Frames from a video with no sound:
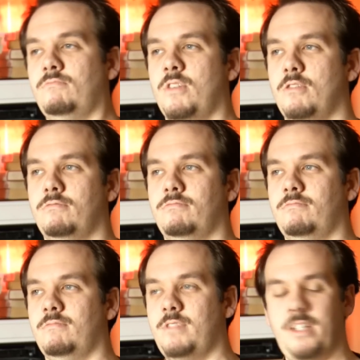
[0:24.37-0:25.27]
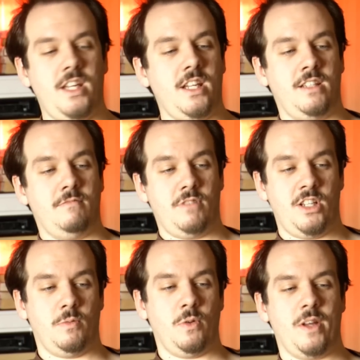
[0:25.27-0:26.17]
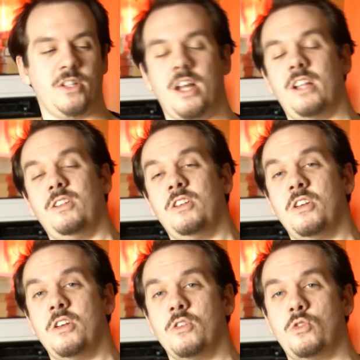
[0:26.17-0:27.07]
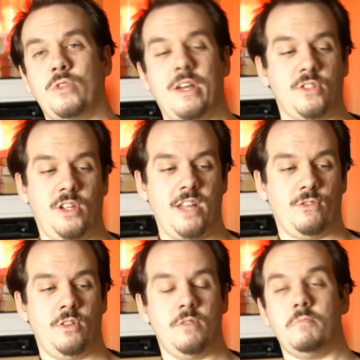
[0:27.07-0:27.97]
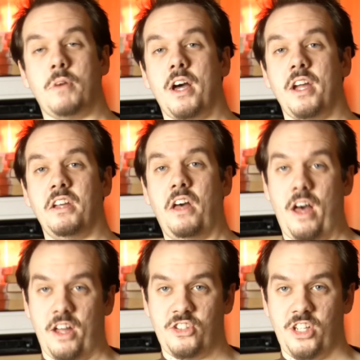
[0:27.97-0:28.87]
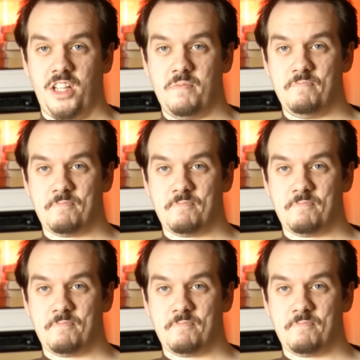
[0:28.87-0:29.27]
no, DE TWHL 2011 by Archie.